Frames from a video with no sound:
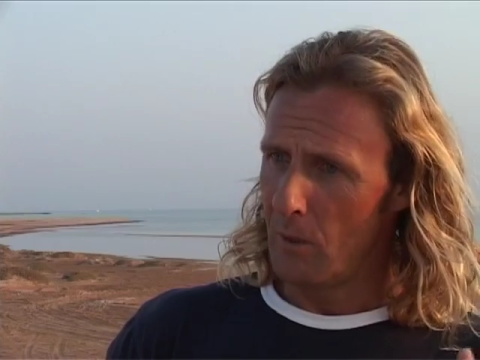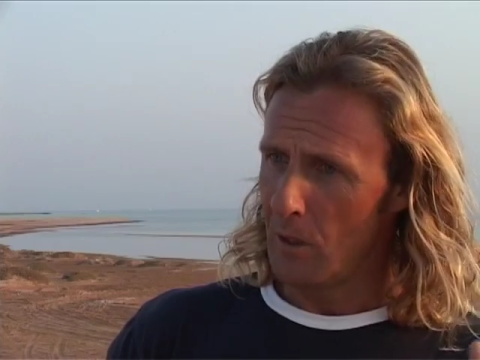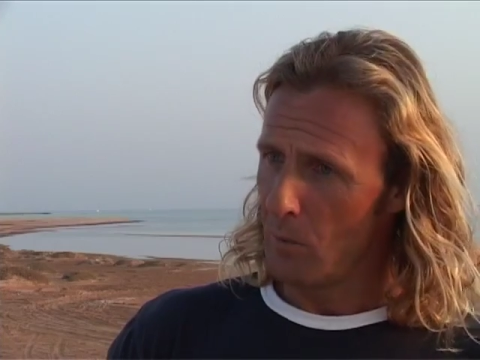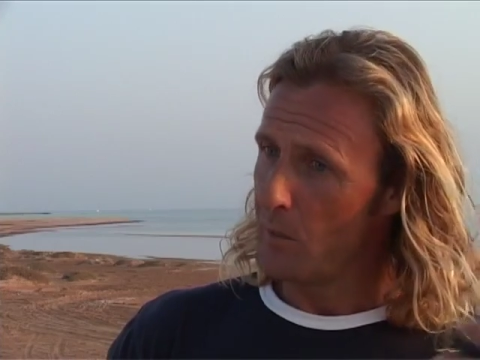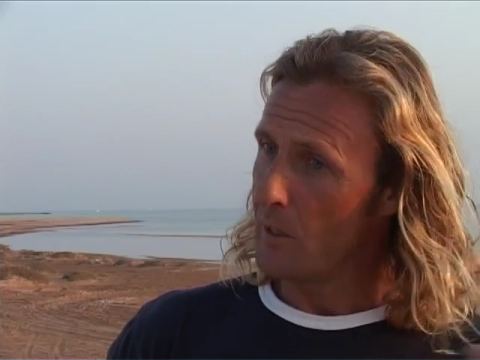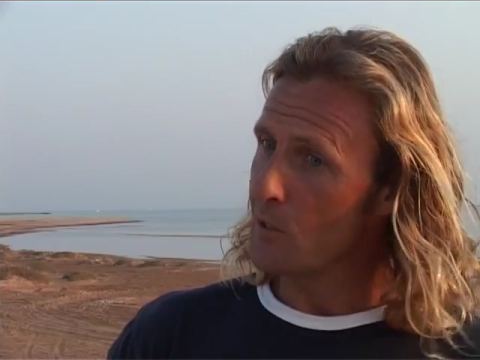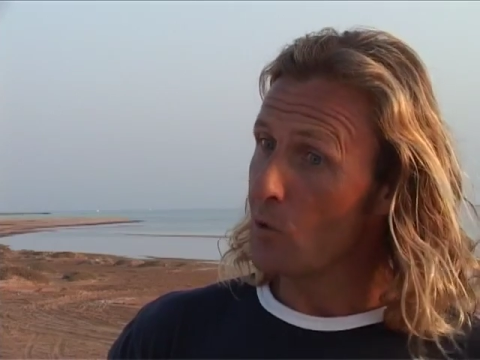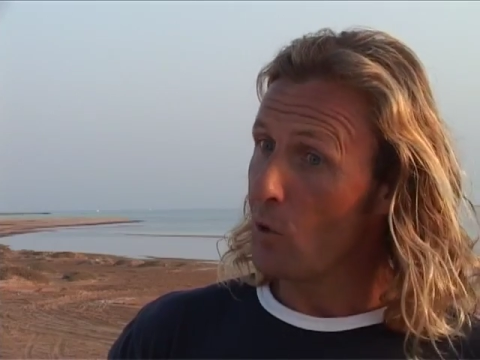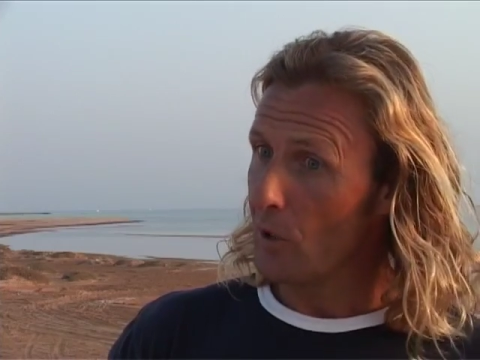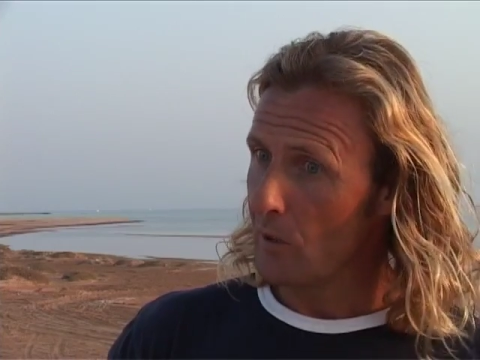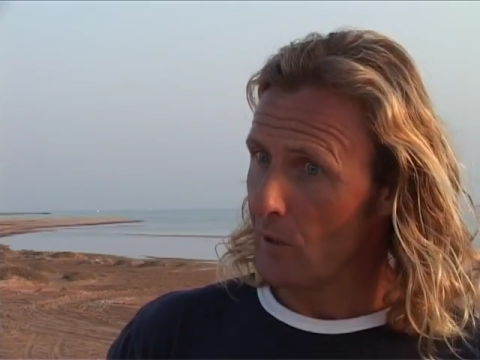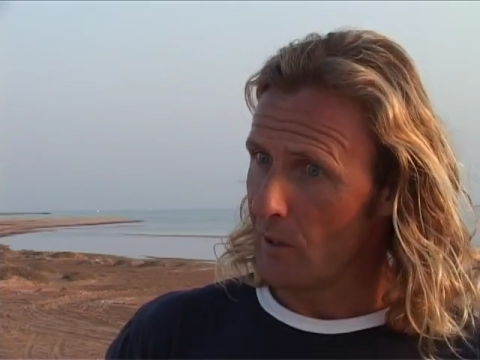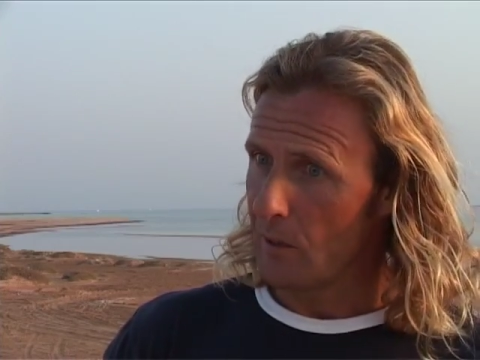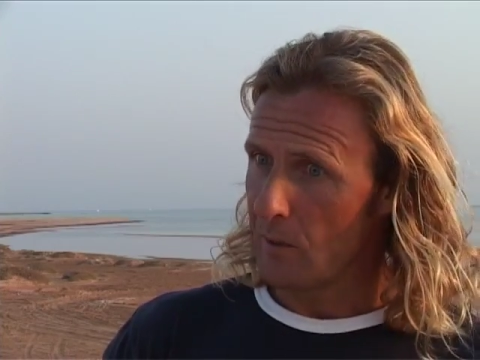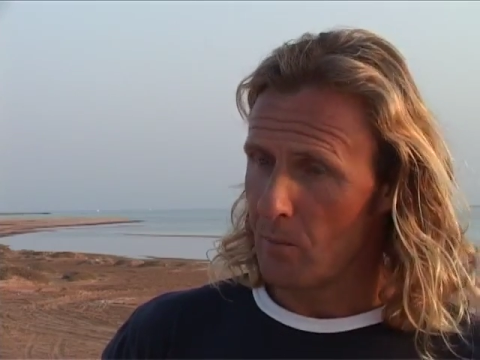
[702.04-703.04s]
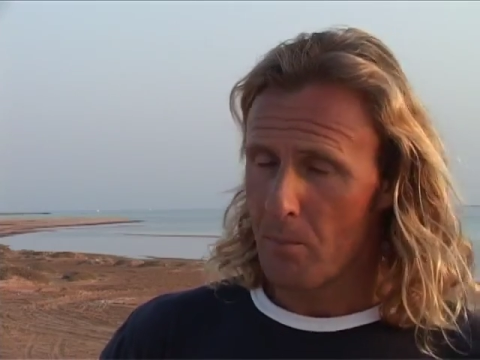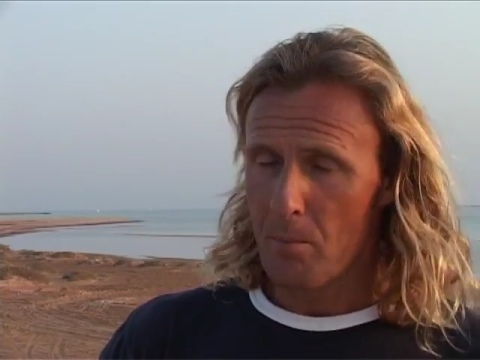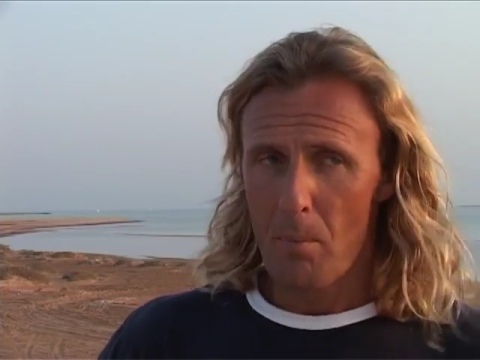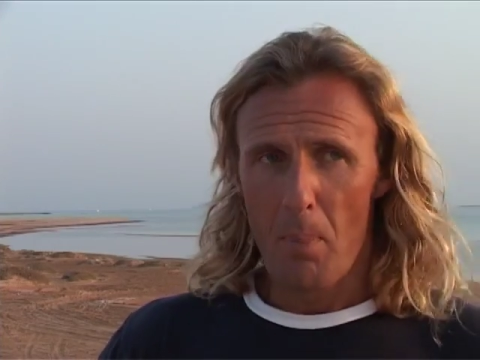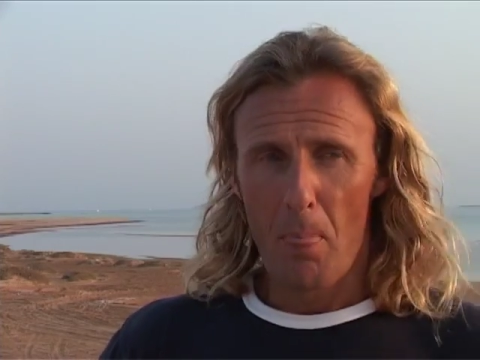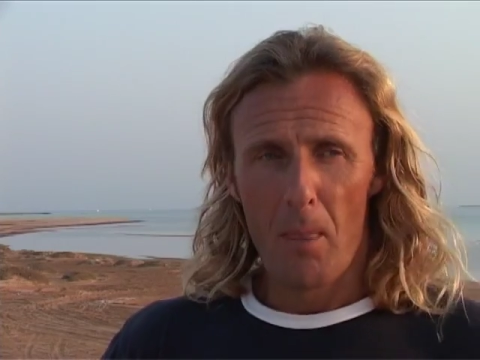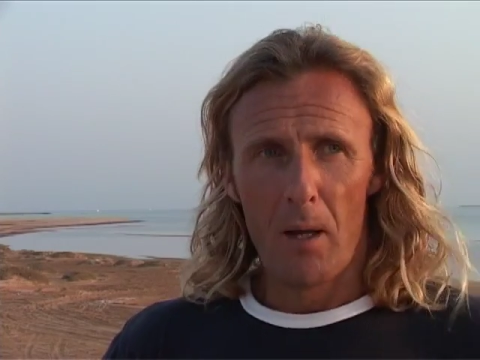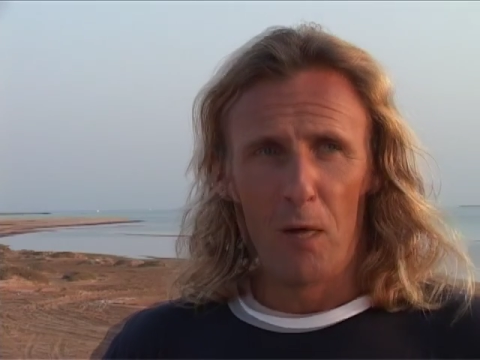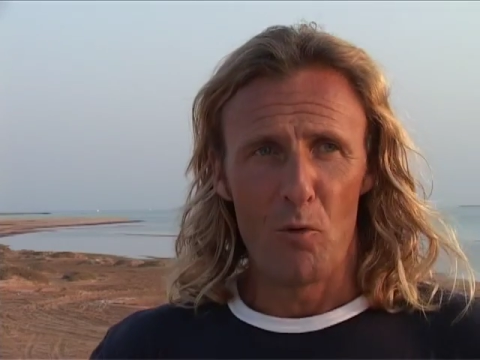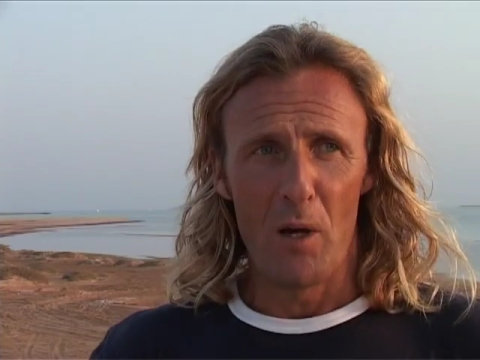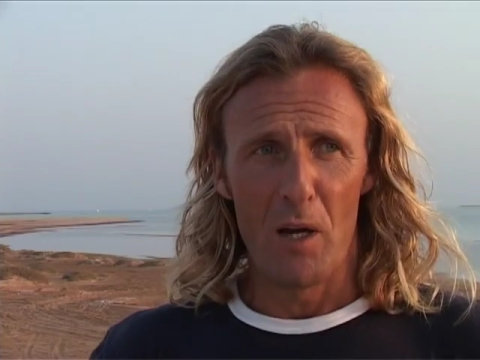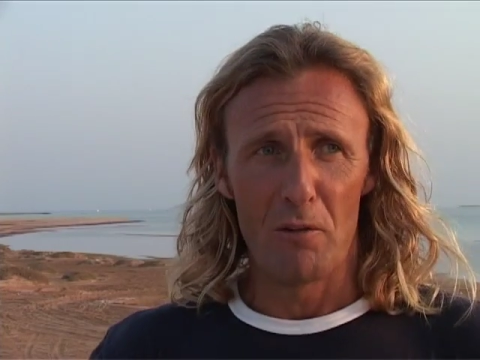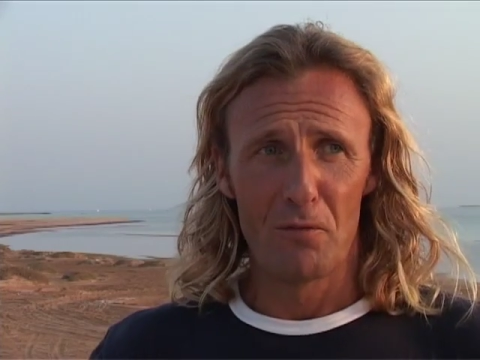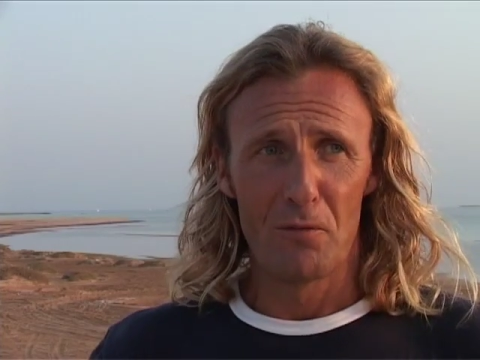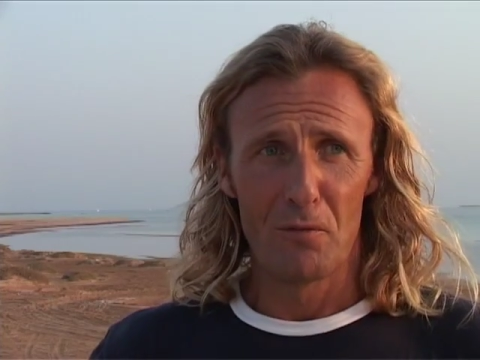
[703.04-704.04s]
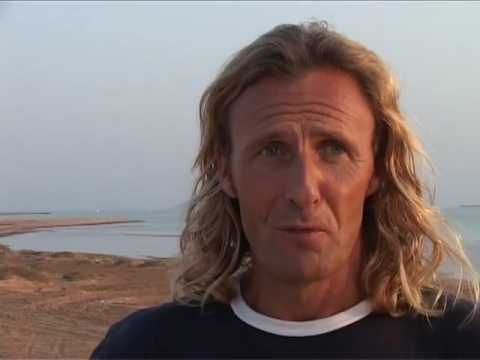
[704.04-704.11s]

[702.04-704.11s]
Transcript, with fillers: make it by snorkeling. We have